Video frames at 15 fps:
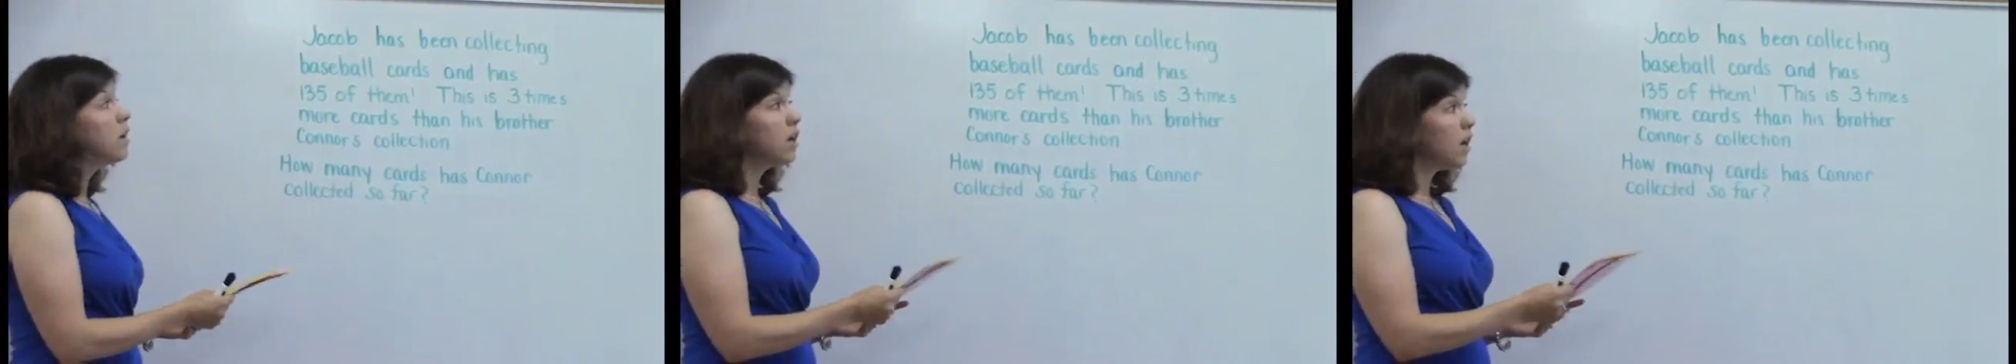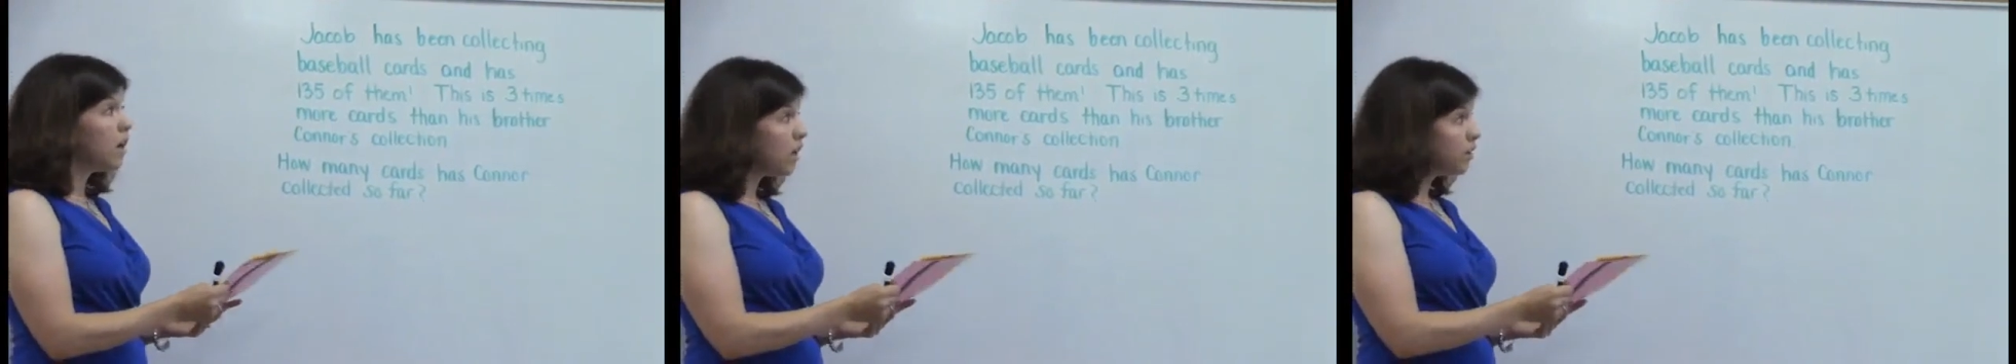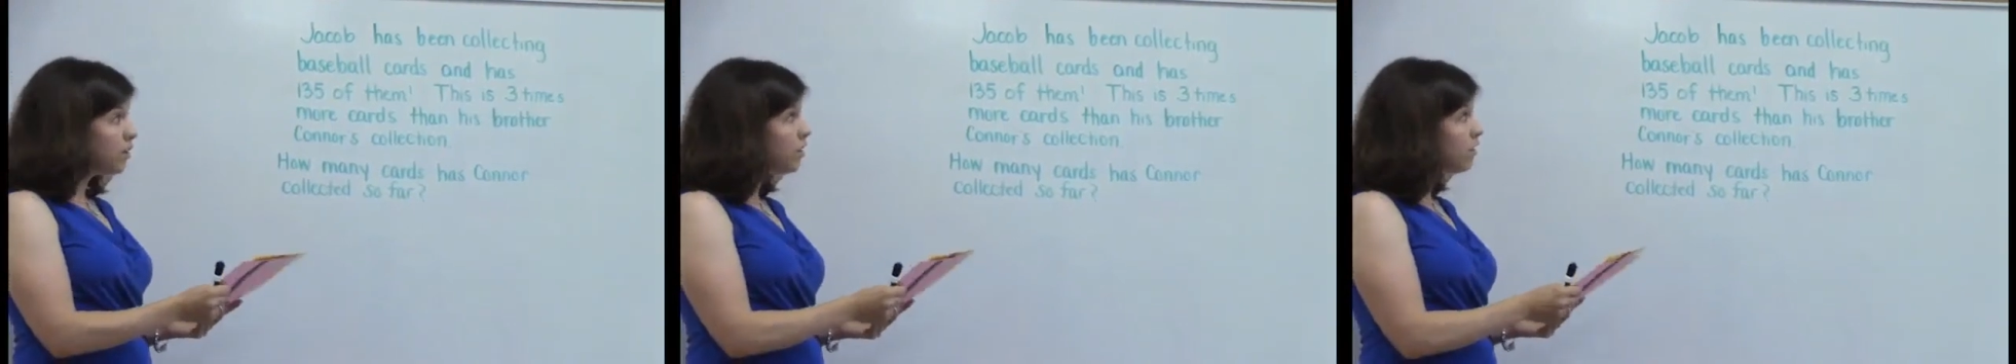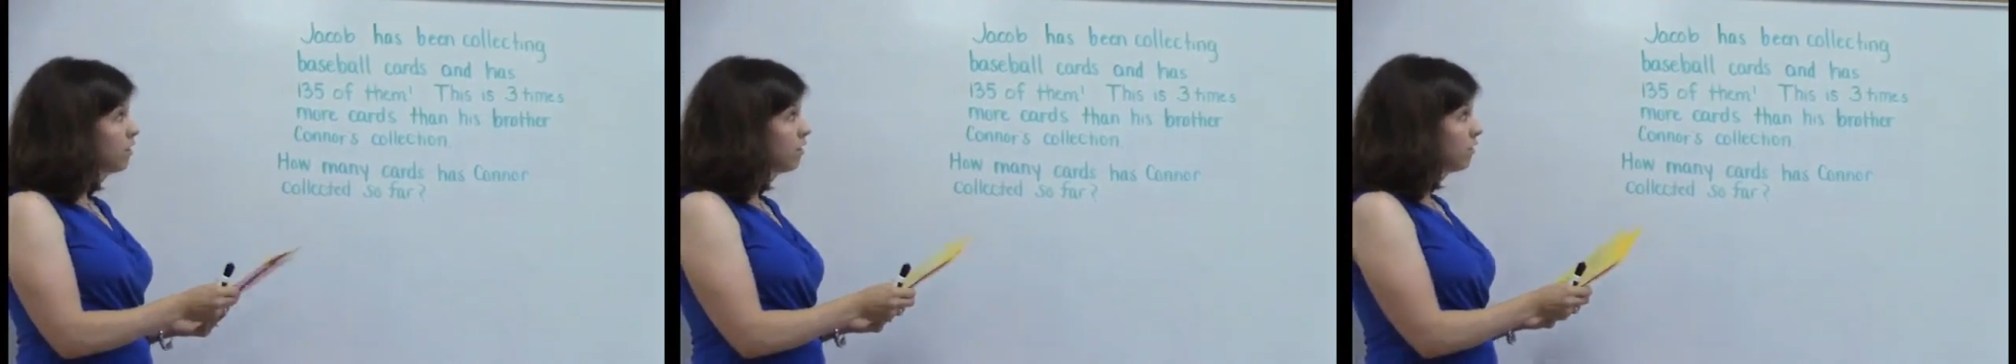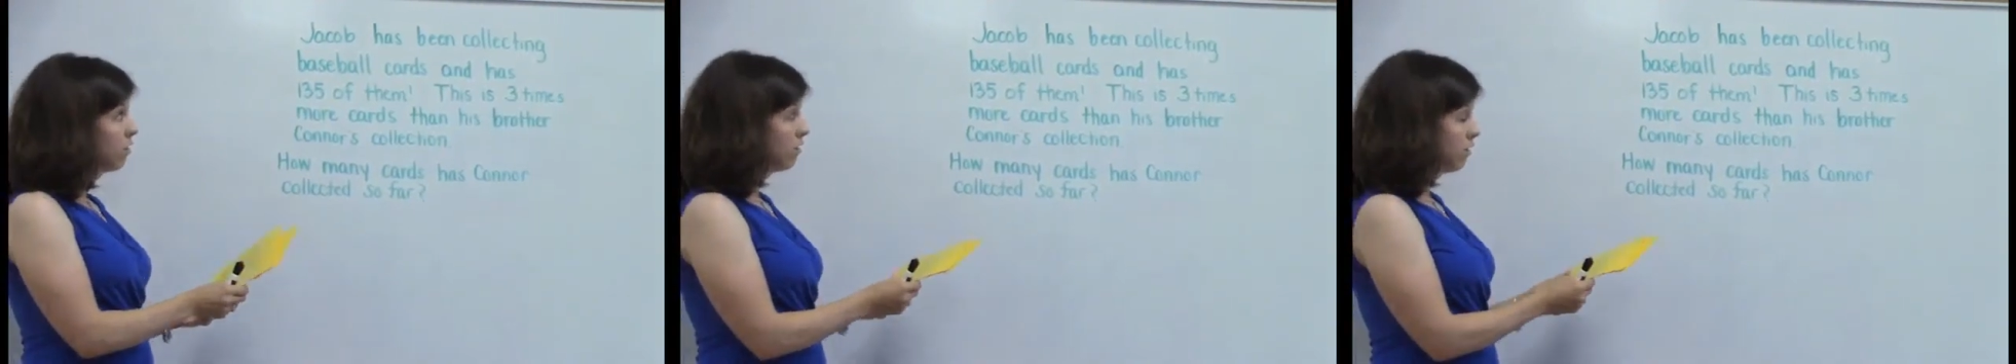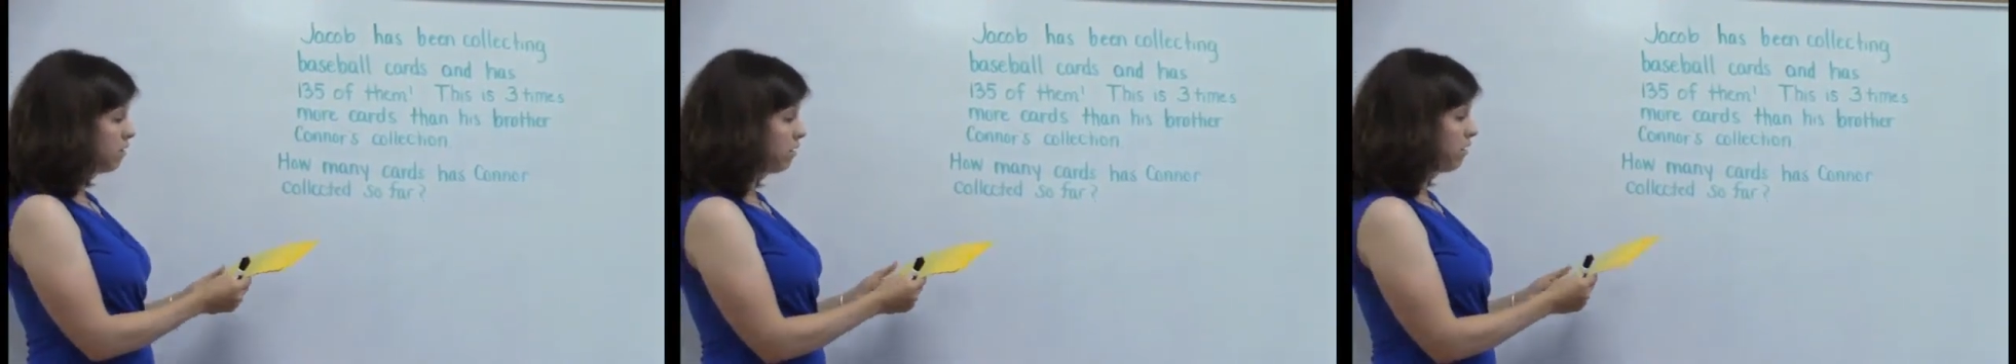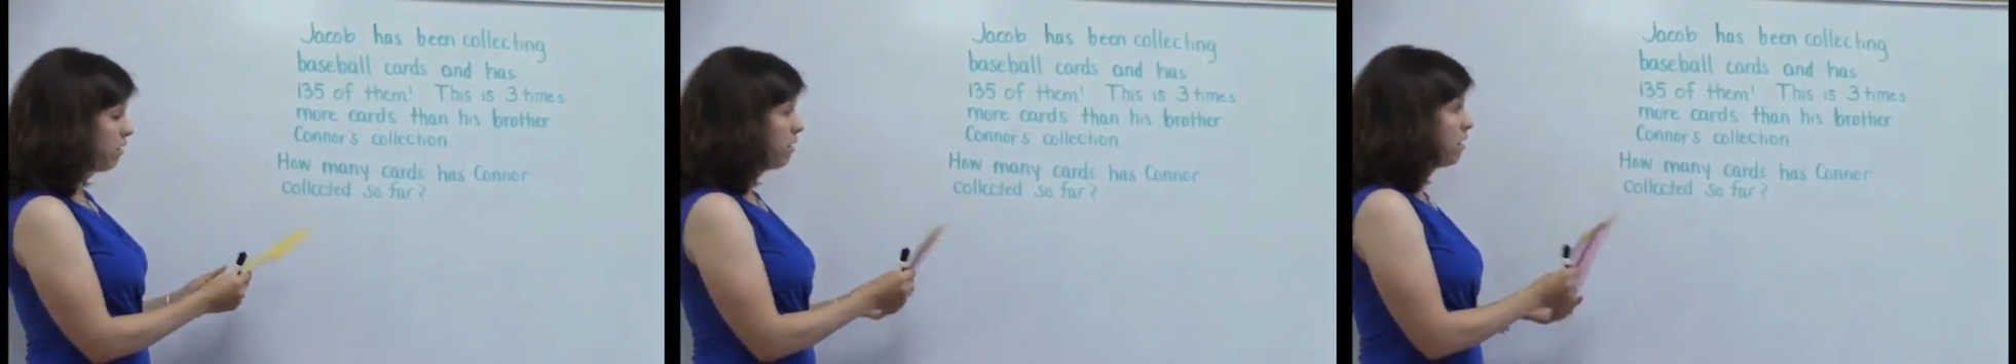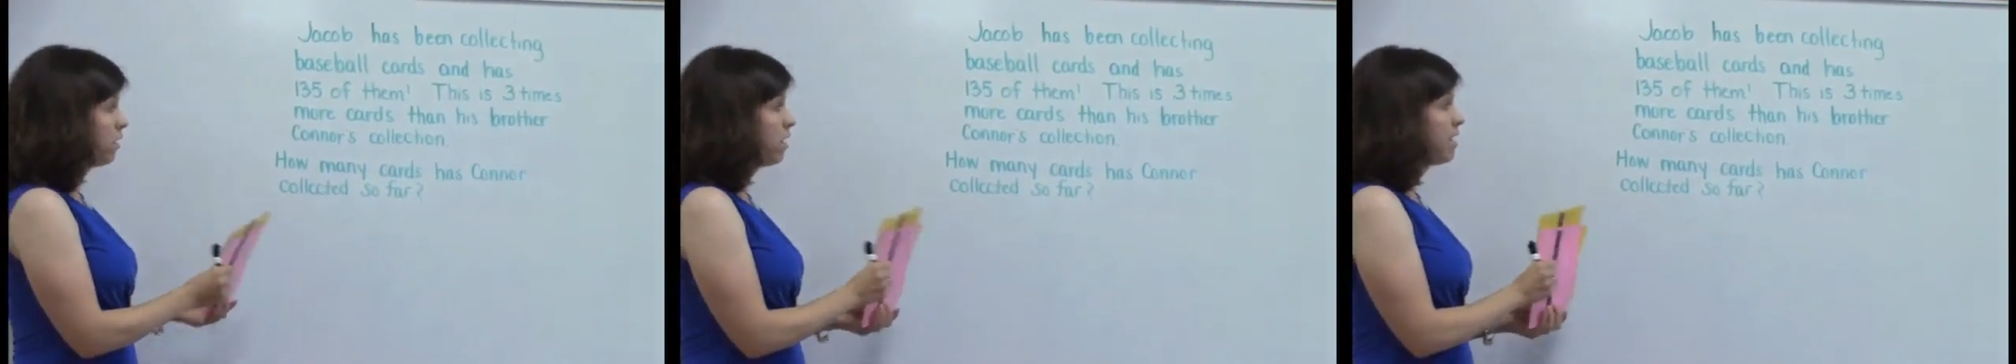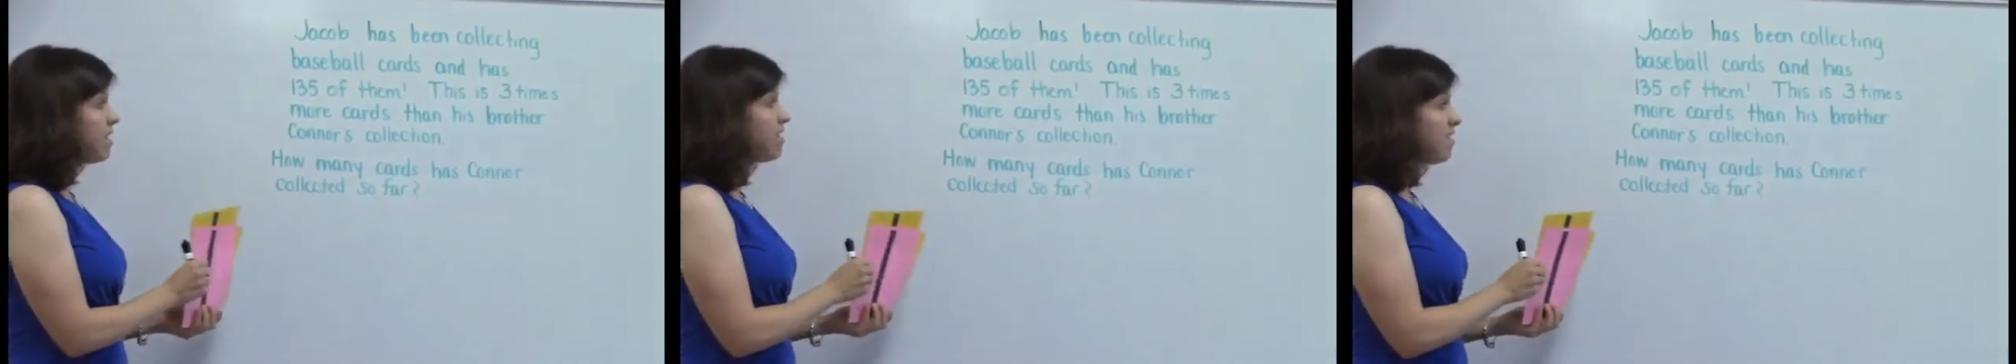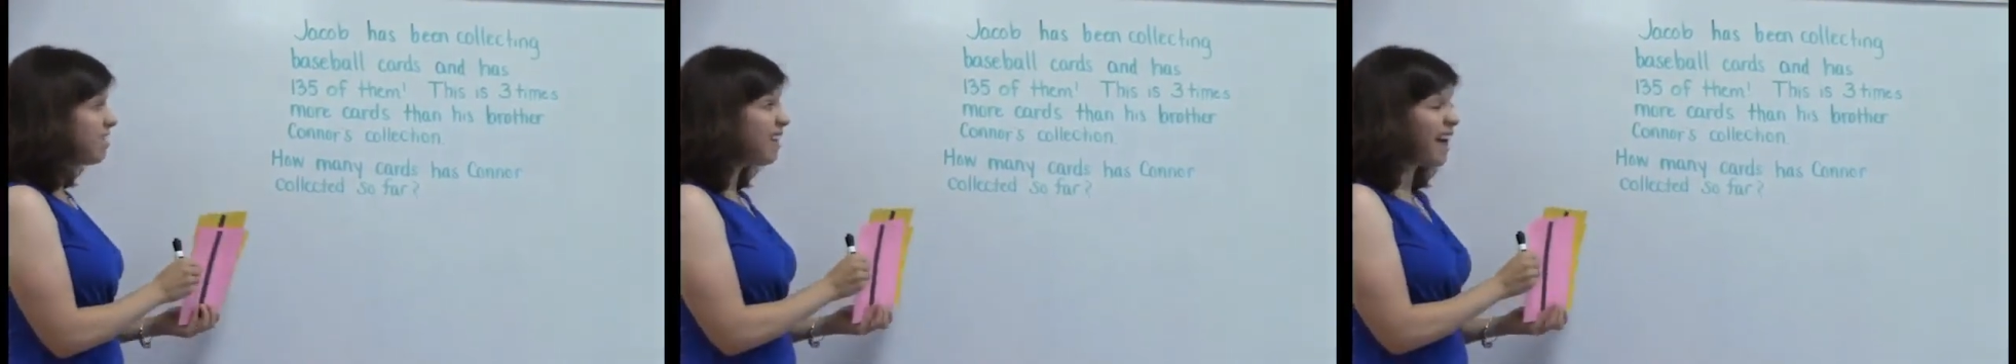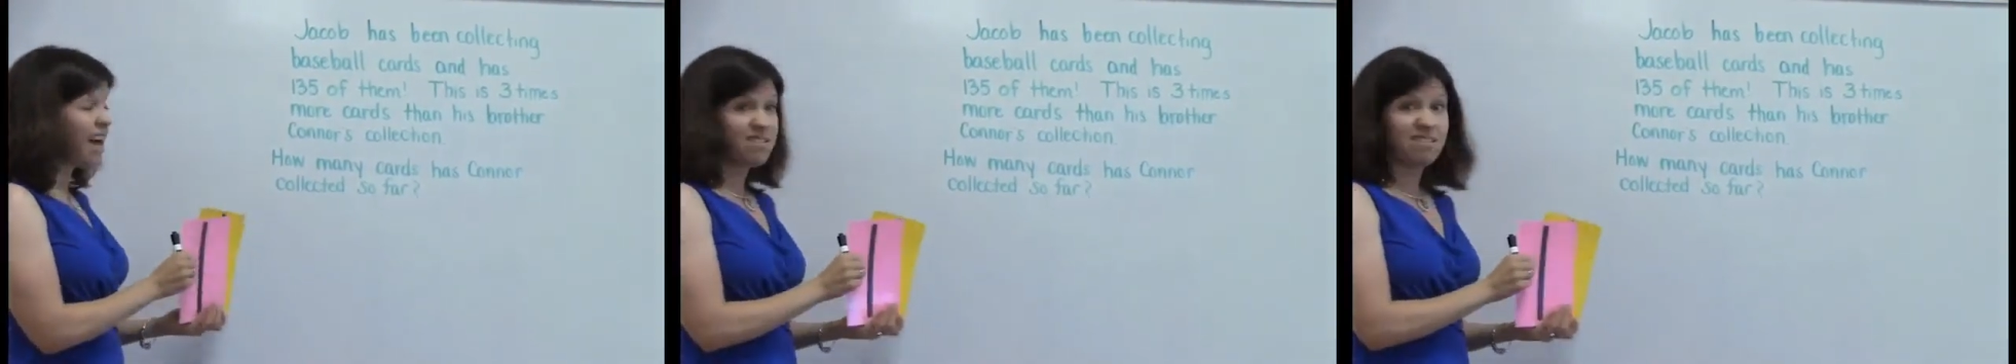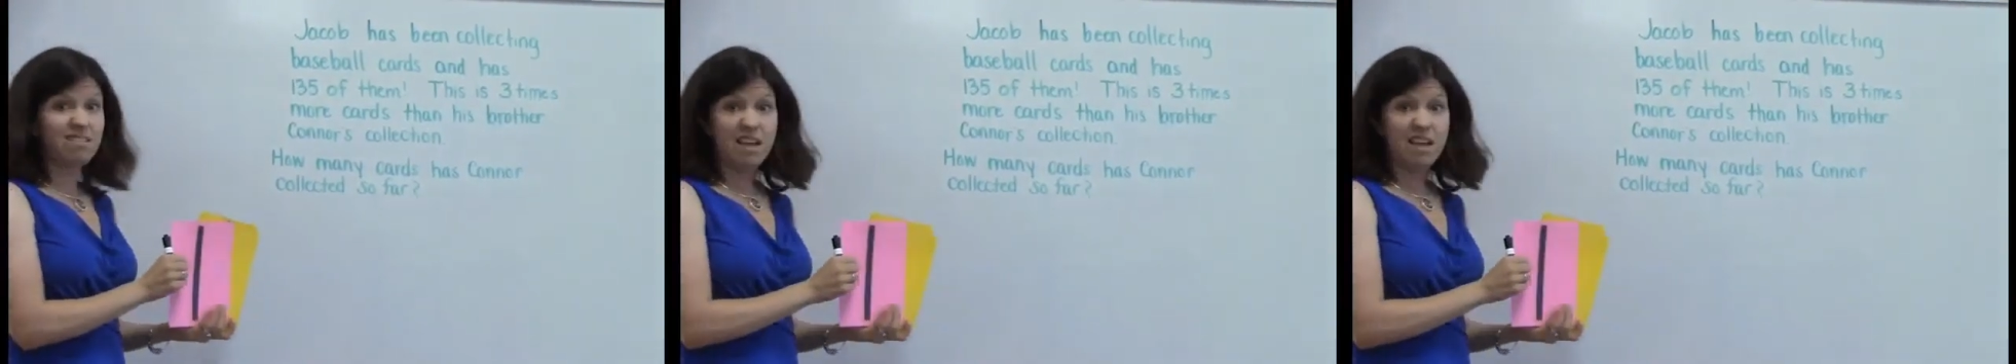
Connor still has